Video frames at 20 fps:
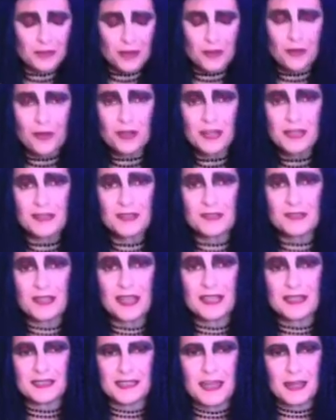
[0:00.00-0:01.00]
they recorded the
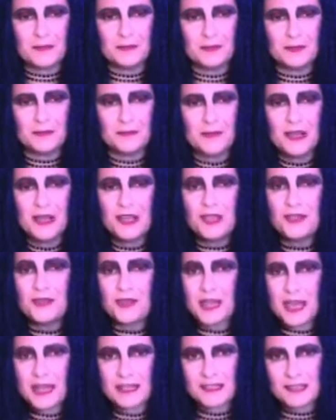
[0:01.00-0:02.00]
second album,
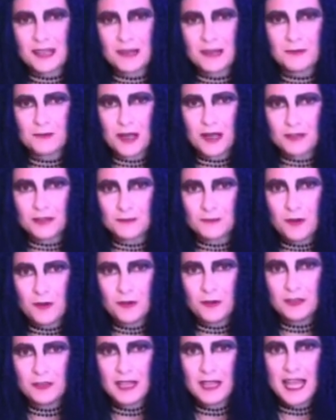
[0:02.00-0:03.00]
You Can't Stop Rock and
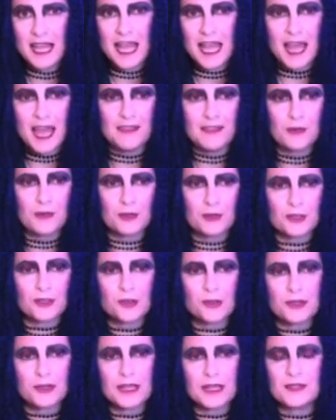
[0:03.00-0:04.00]
Roll. And they were
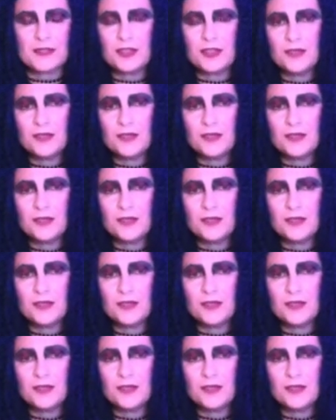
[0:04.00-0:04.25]
touring in